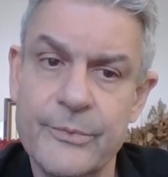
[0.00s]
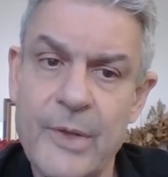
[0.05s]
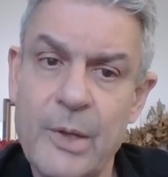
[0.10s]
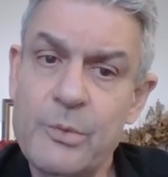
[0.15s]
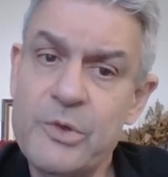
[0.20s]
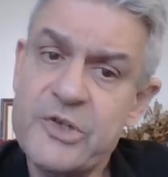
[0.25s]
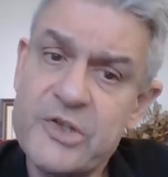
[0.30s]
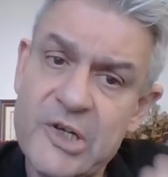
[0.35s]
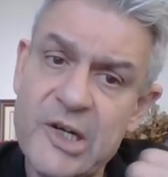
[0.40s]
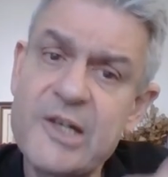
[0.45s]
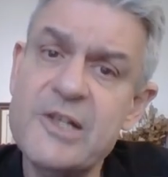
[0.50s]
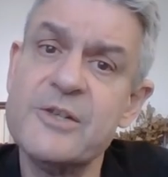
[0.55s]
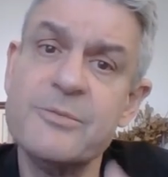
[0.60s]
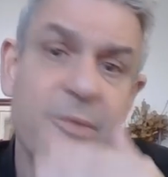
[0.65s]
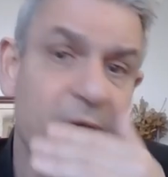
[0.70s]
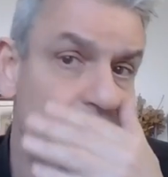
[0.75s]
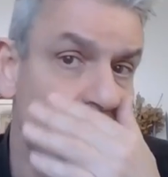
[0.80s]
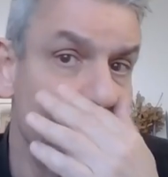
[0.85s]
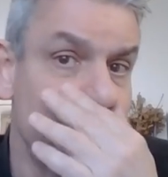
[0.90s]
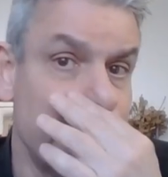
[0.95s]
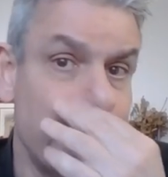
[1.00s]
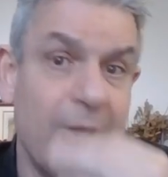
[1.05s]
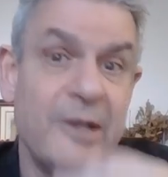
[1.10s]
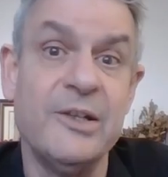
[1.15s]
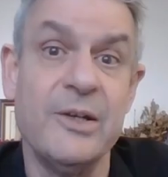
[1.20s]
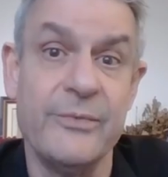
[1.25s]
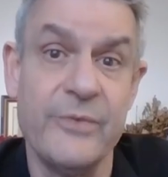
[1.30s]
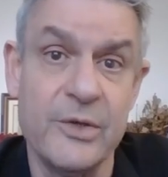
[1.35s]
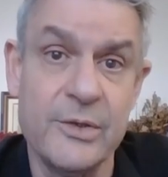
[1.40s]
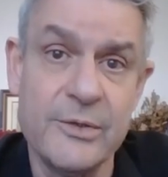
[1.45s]
Which leads me to the
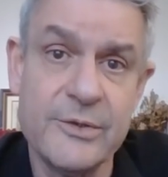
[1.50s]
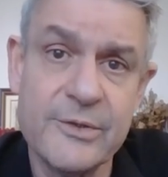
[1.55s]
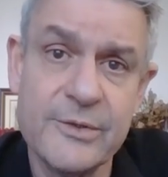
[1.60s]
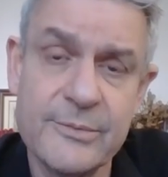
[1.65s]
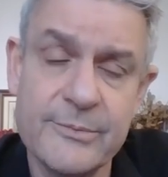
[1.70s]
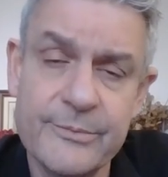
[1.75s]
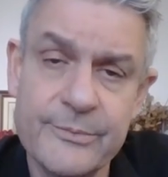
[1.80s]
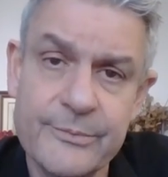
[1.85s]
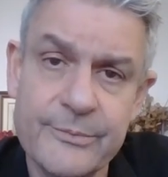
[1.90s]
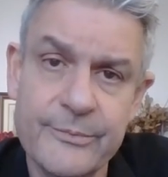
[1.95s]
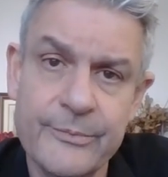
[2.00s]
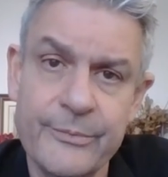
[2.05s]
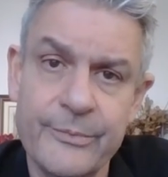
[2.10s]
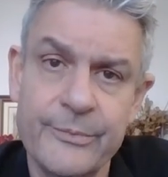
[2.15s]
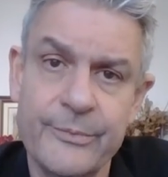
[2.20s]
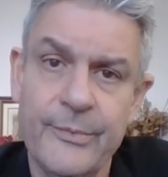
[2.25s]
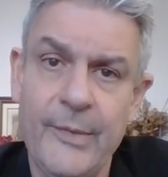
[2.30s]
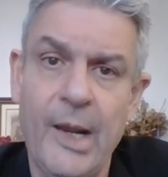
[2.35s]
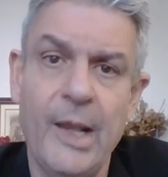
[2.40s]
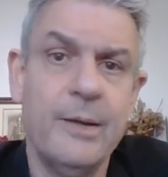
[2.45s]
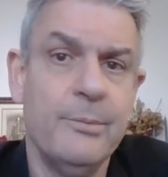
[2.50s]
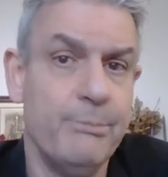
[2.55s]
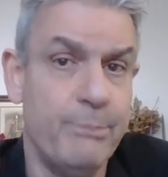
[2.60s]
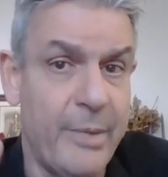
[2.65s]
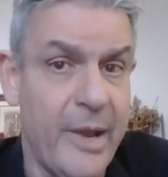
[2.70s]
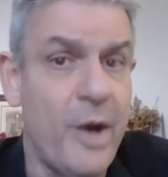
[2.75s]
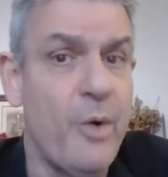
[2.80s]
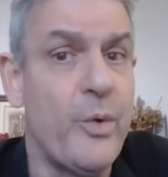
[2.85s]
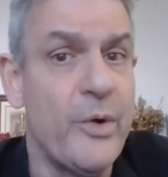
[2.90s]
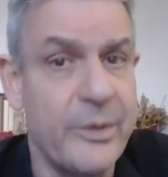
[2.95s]
metaverse.
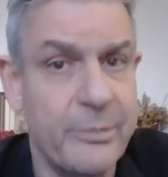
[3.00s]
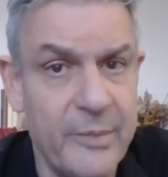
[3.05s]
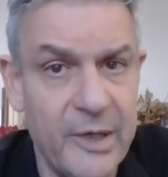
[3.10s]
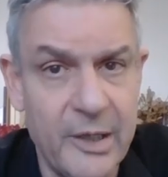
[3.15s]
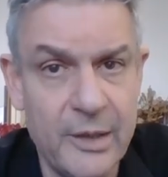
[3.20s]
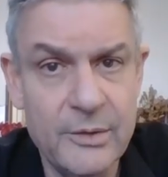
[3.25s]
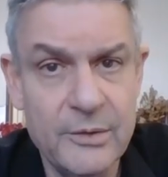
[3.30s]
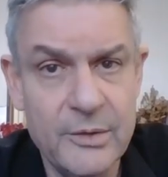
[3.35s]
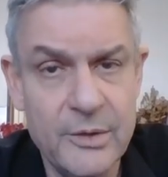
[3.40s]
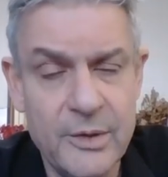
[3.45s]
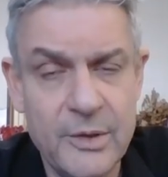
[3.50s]
Bear with me,